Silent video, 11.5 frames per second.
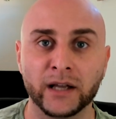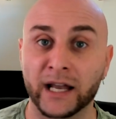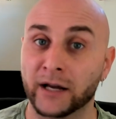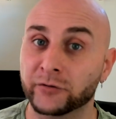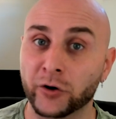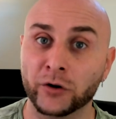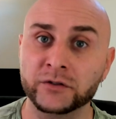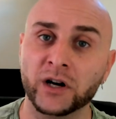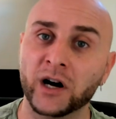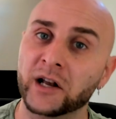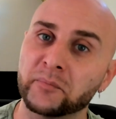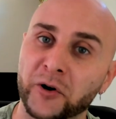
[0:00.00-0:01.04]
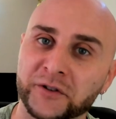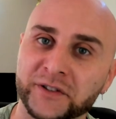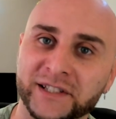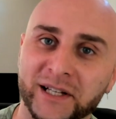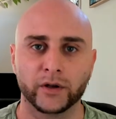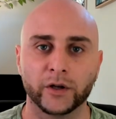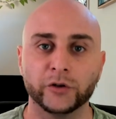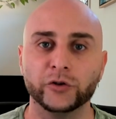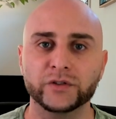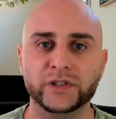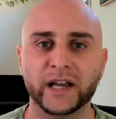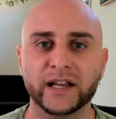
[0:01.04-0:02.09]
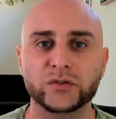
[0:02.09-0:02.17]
And I've also got a bonus tip. Use case